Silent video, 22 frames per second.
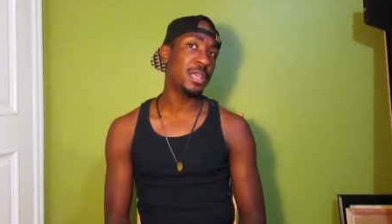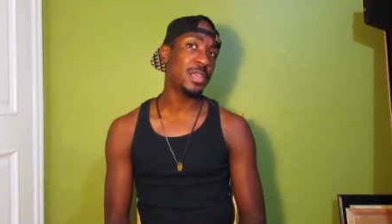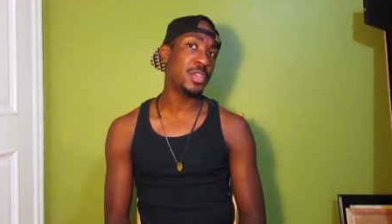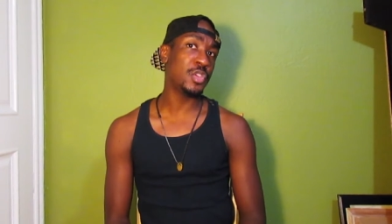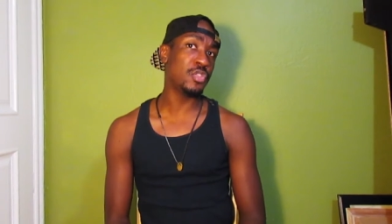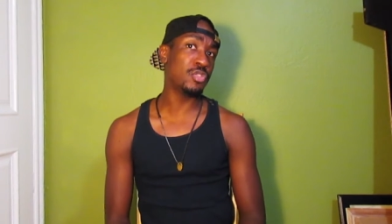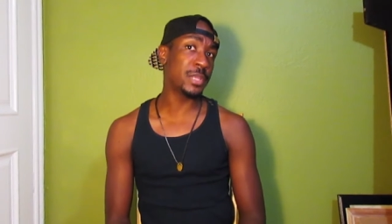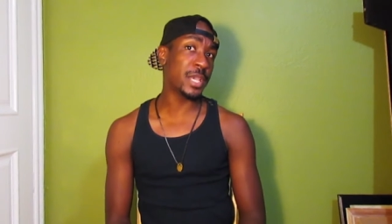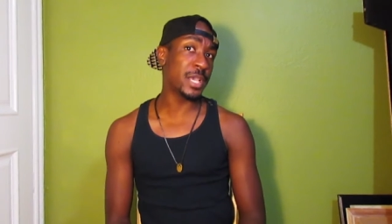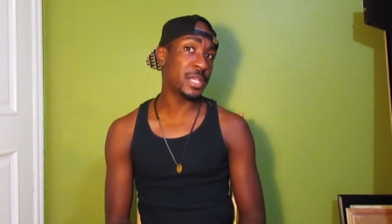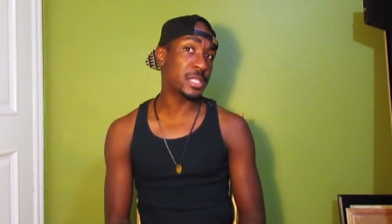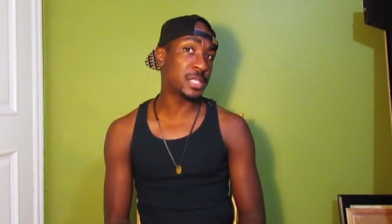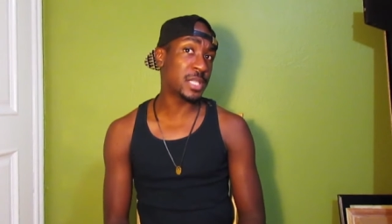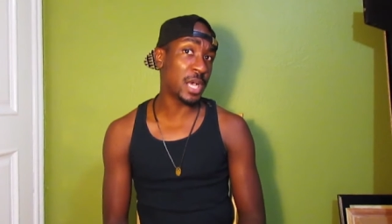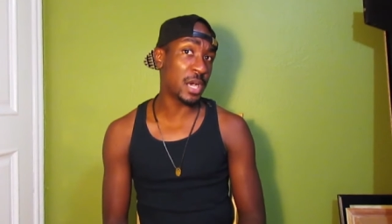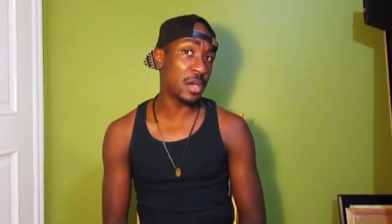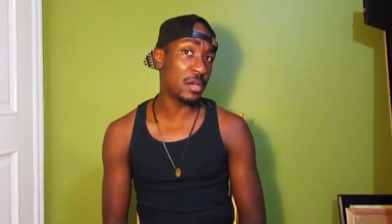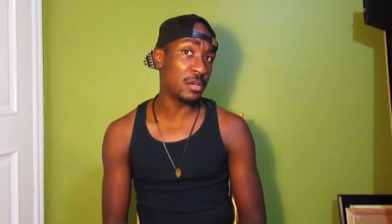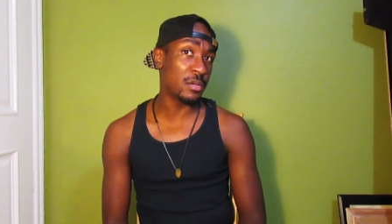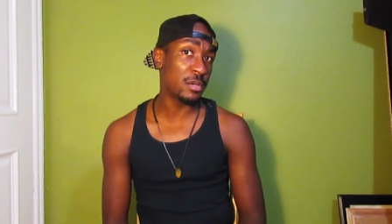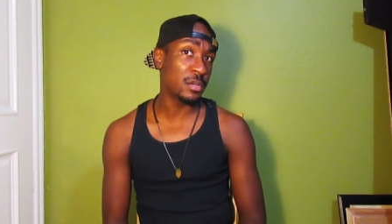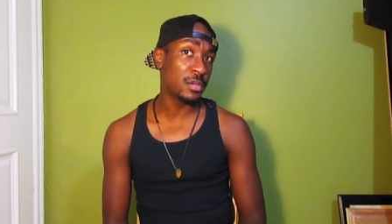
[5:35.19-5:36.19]
You think
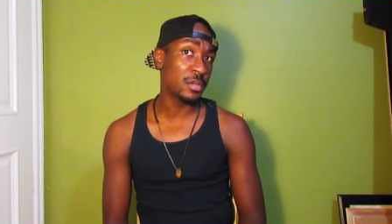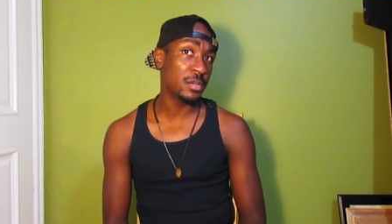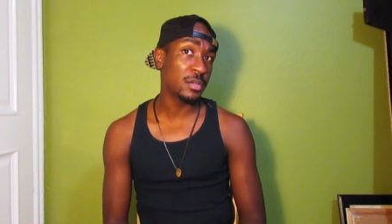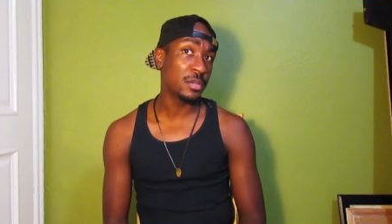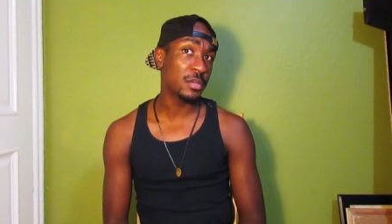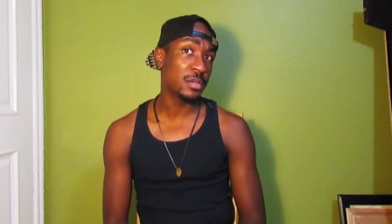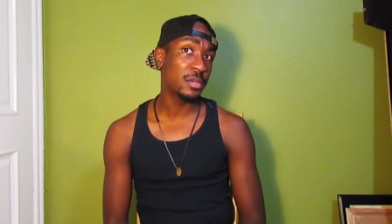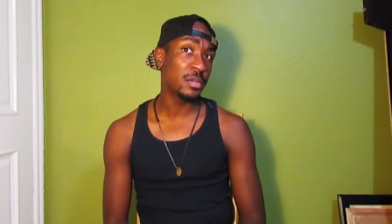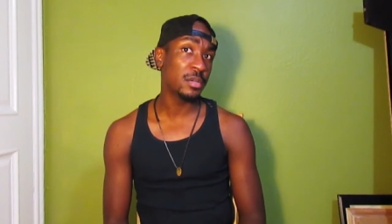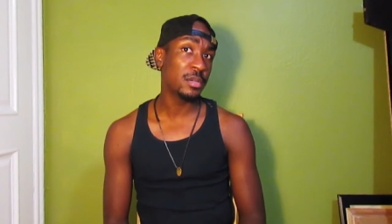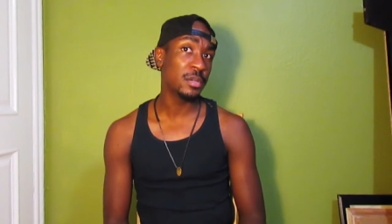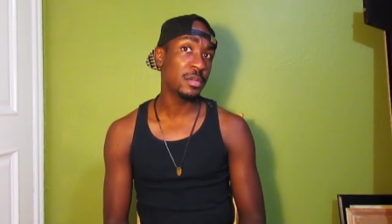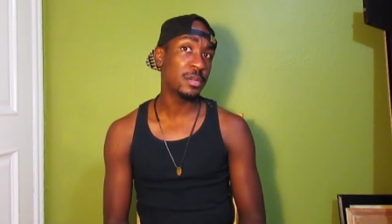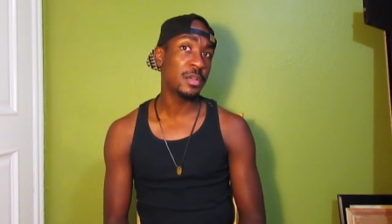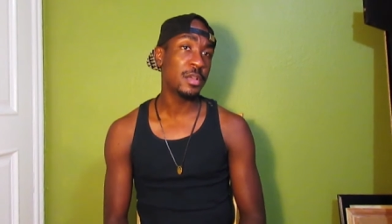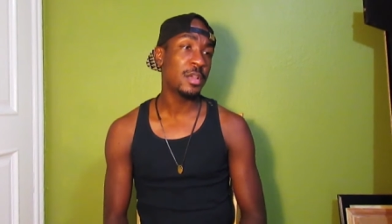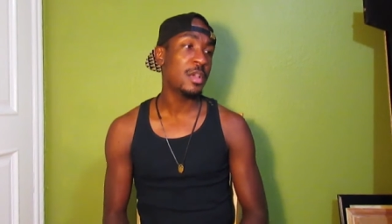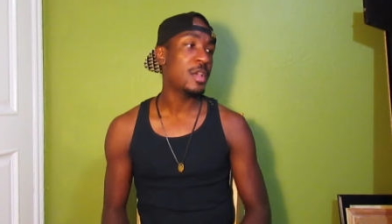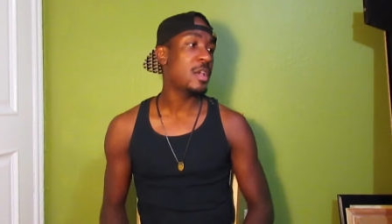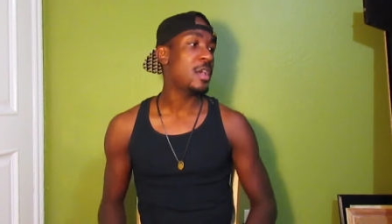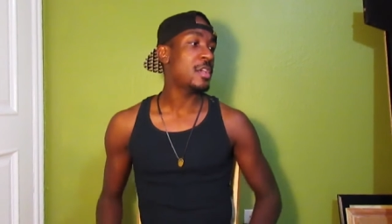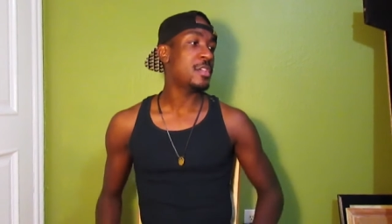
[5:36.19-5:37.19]
so?
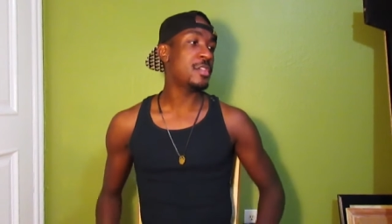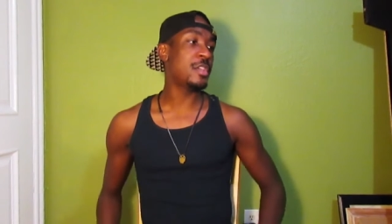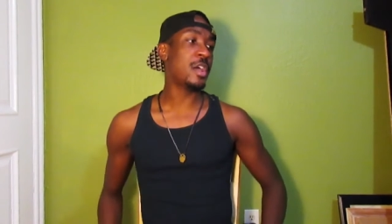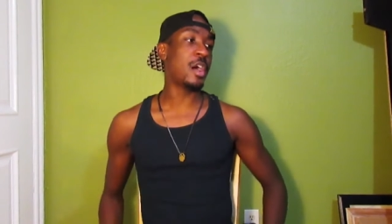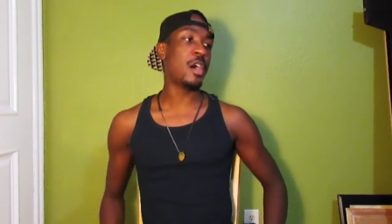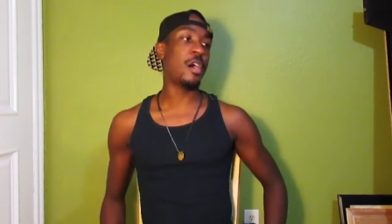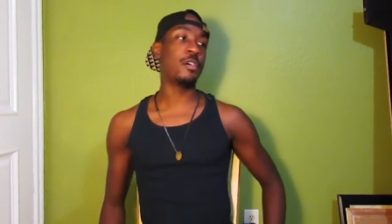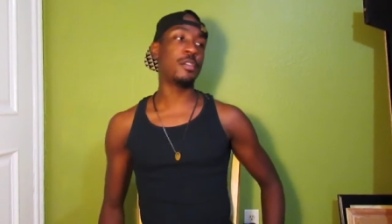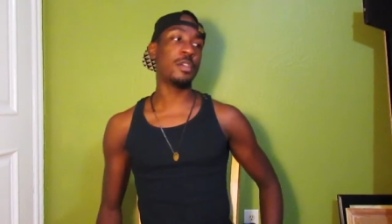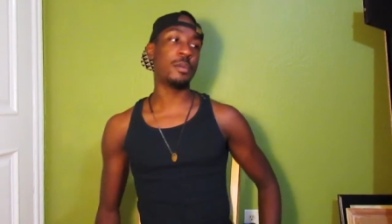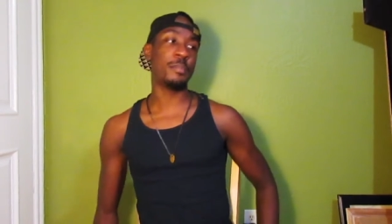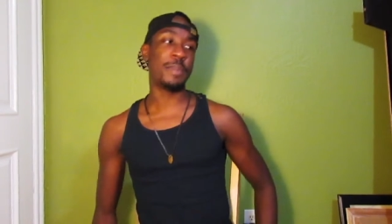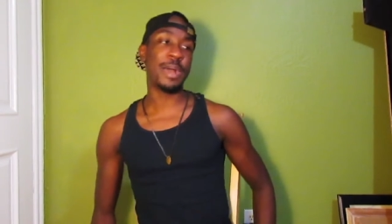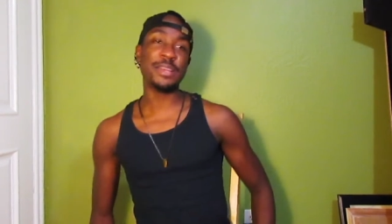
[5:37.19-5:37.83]
Y'all, hold on.